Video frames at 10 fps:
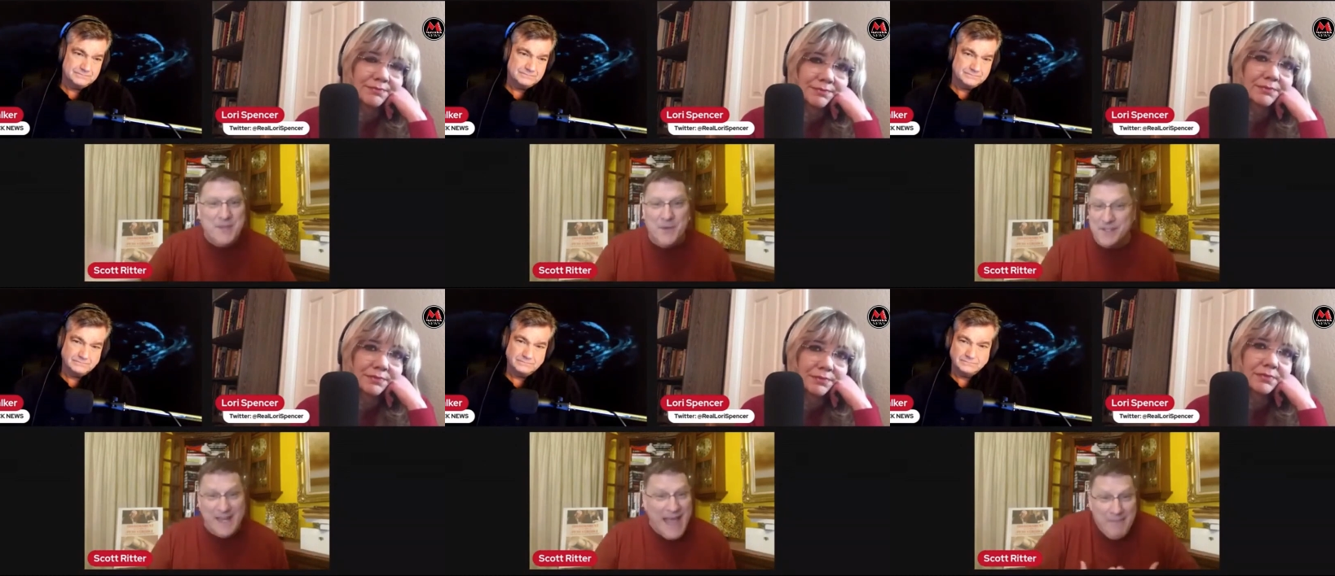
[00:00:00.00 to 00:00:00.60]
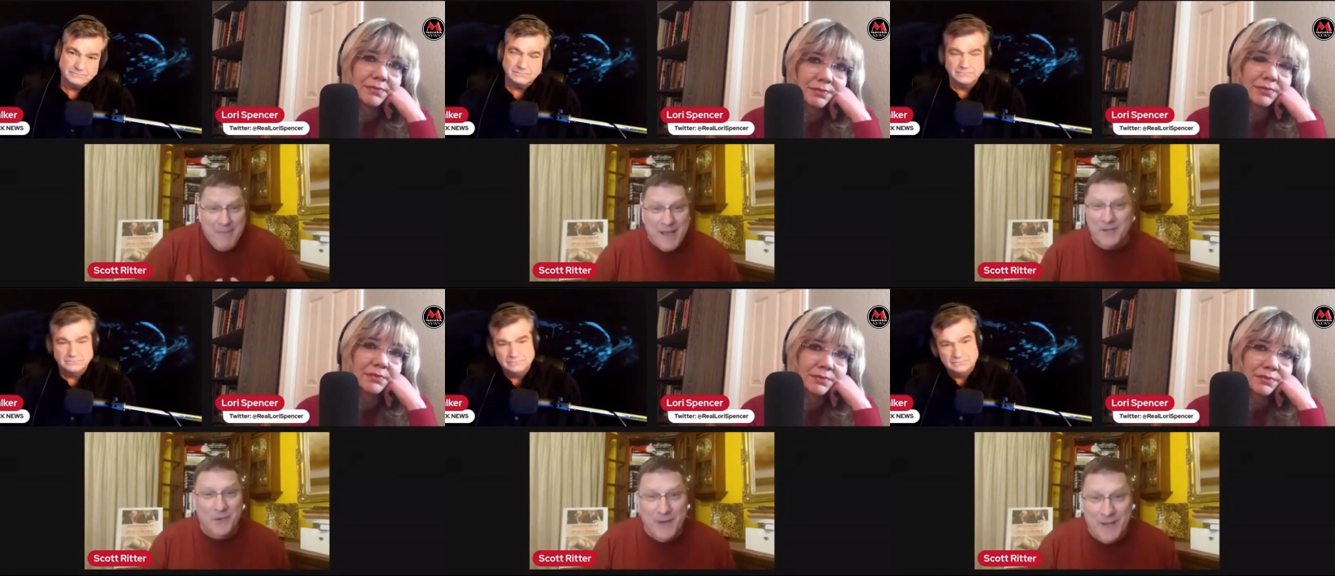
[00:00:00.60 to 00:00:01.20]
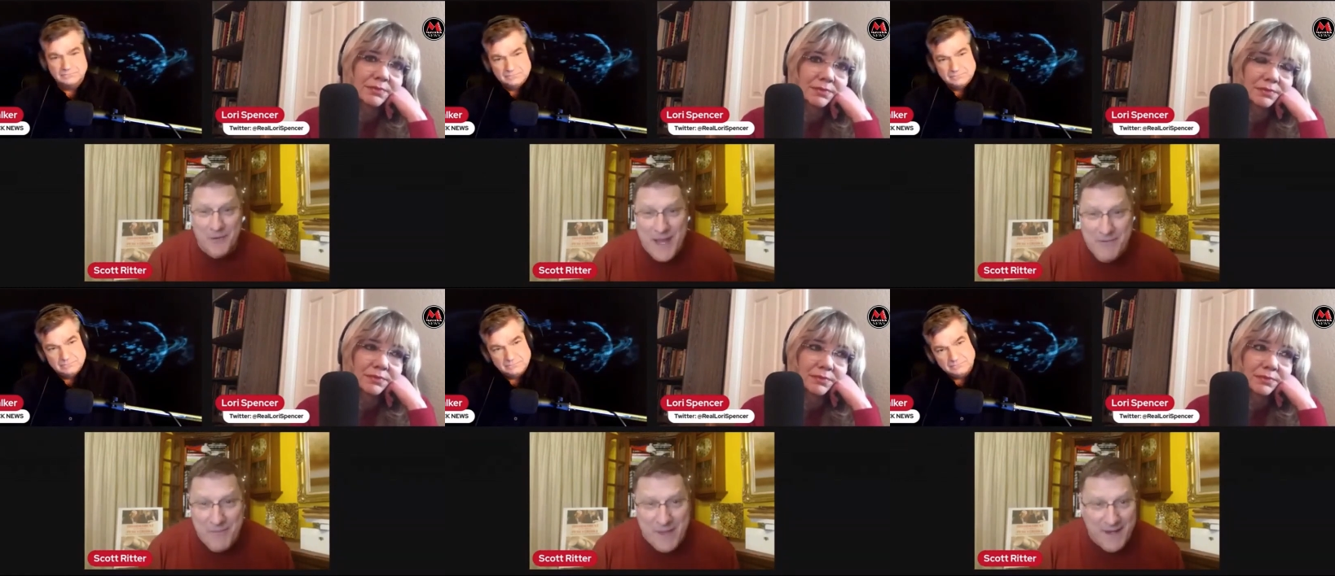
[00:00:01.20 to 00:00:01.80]
Speaker 1: me the question. I'm not going to run away
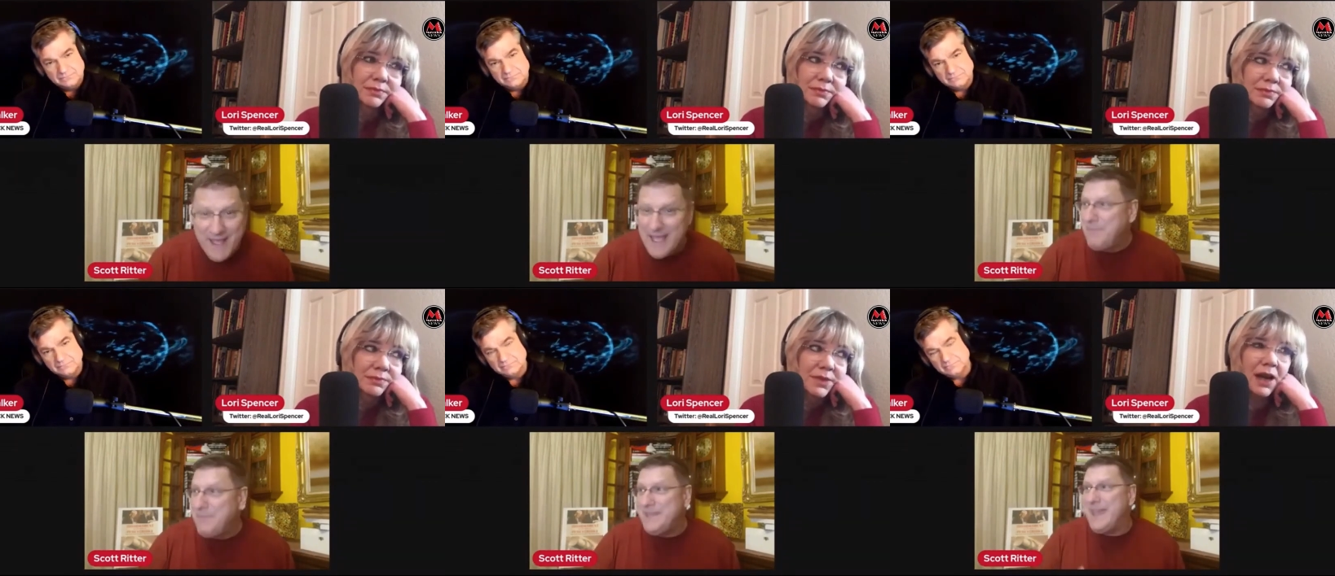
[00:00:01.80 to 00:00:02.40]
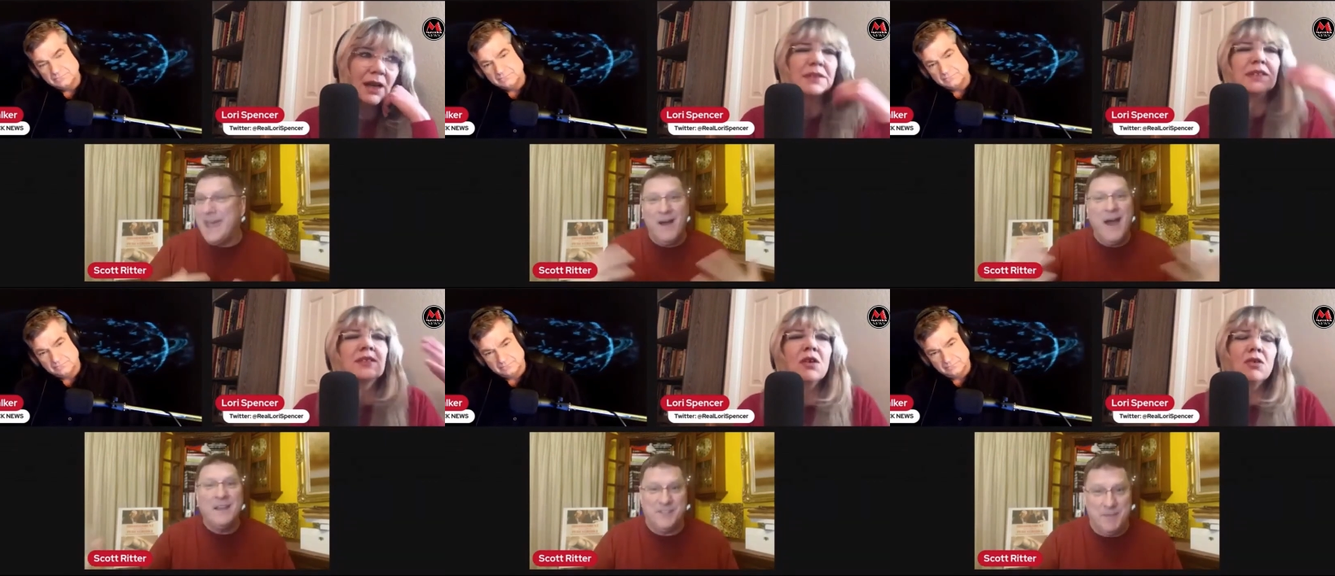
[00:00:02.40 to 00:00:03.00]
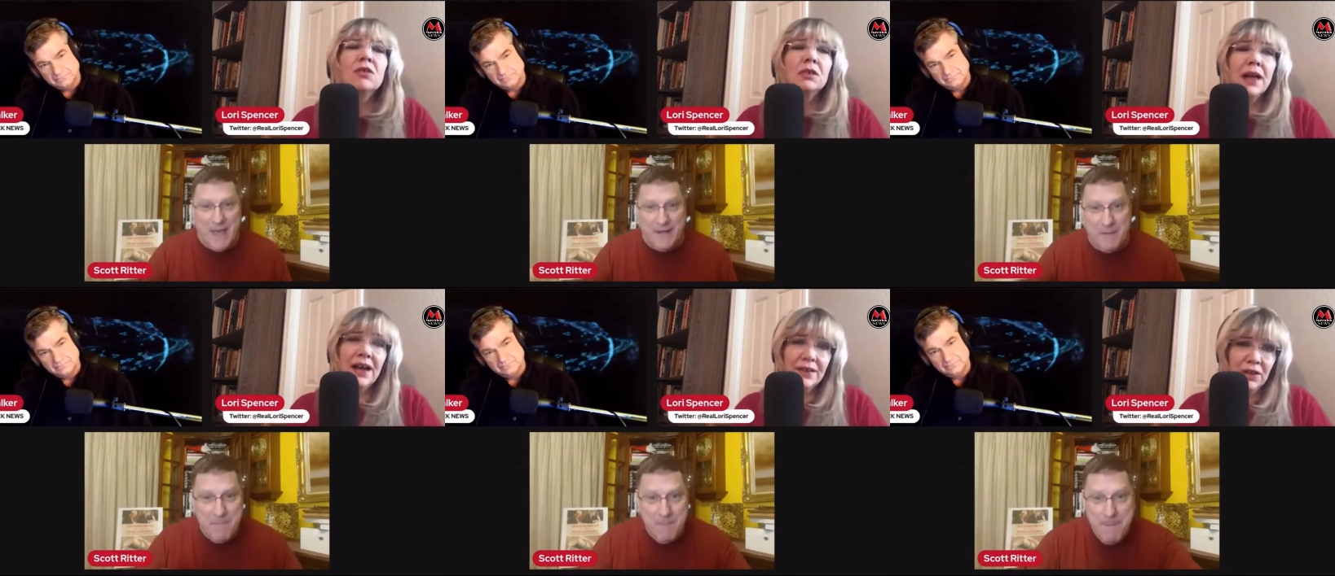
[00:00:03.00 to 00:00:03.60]
from it. I'll be dead. I'm so
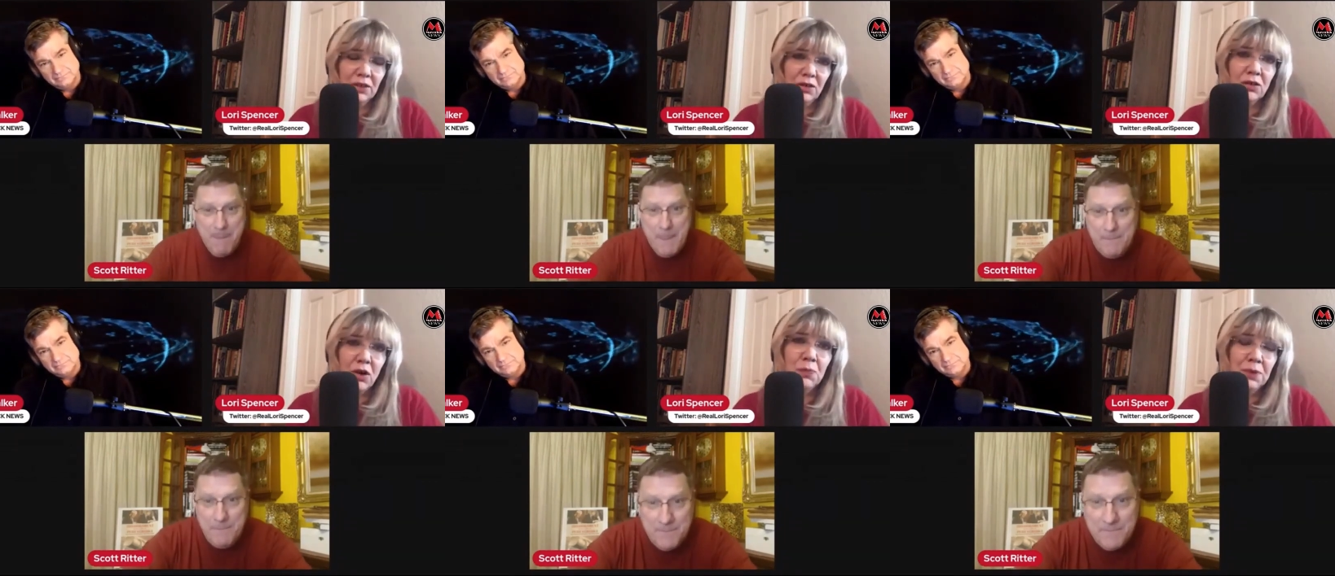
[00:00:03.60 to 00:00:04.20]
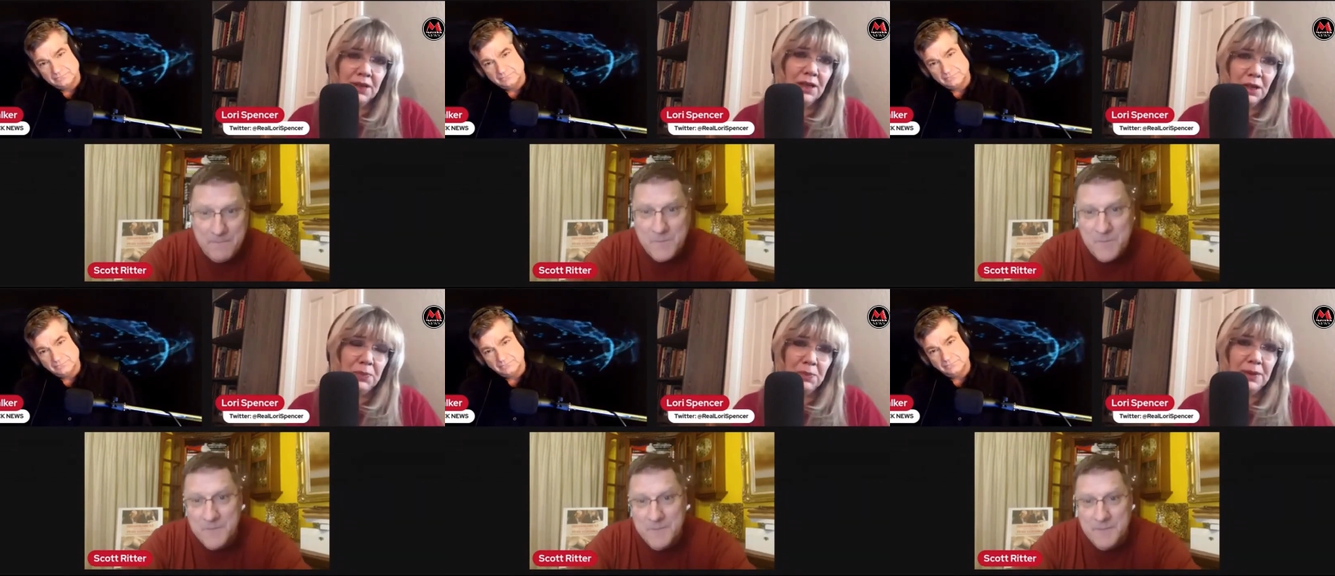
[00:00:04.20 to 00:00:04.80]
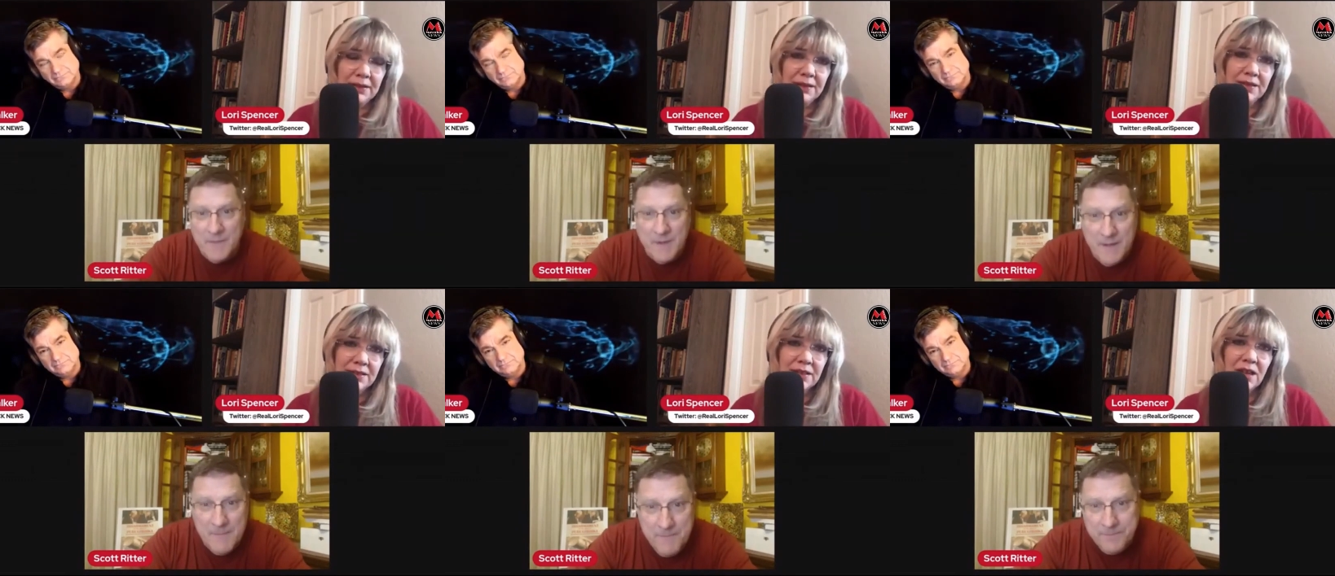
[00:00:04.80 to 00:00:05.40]
glad
Speaker 2: that you're opening up about this,
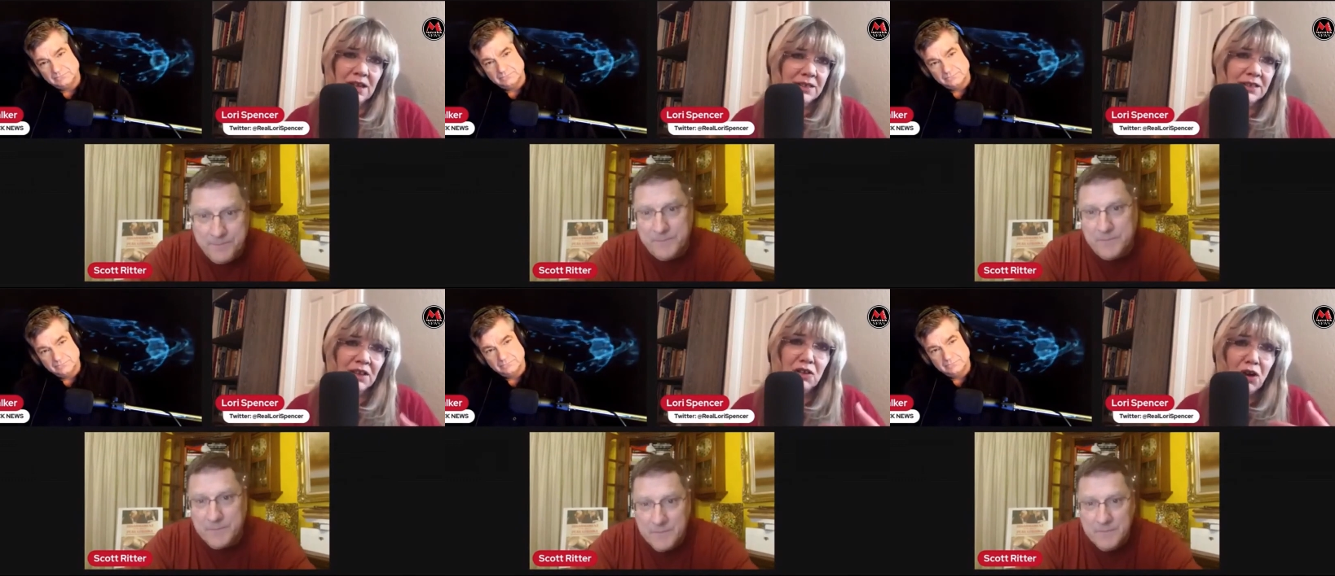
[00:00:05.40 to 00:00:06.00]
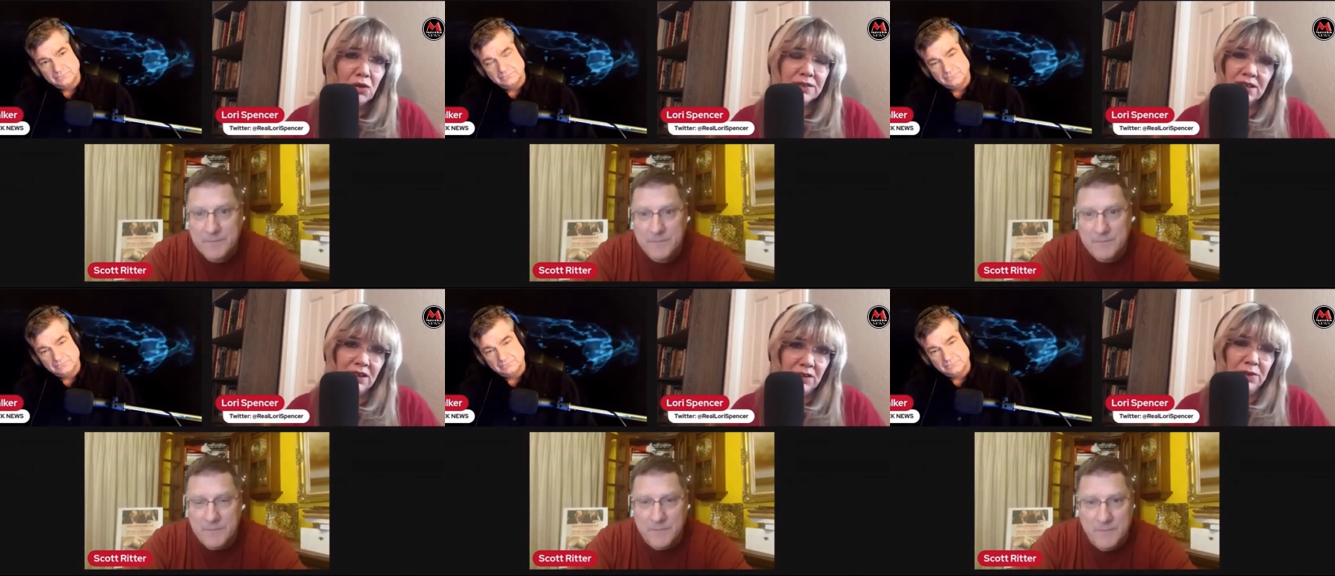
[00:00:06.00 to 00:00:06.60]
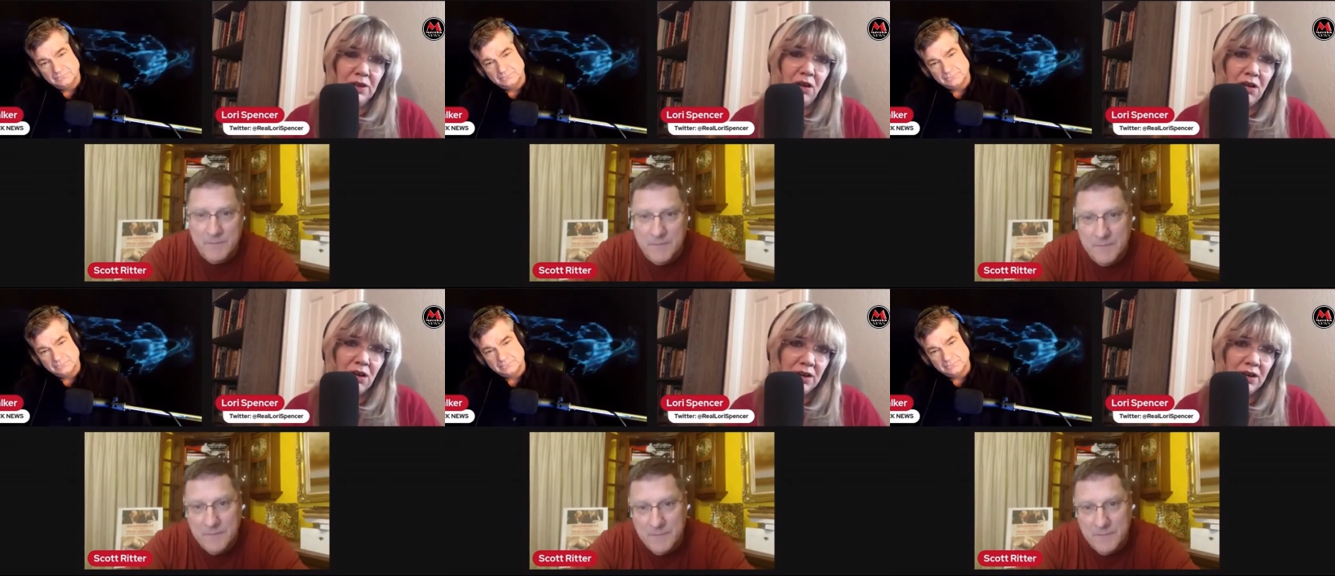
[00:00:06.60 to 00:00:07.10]
Scott, because I know it's got to be hard.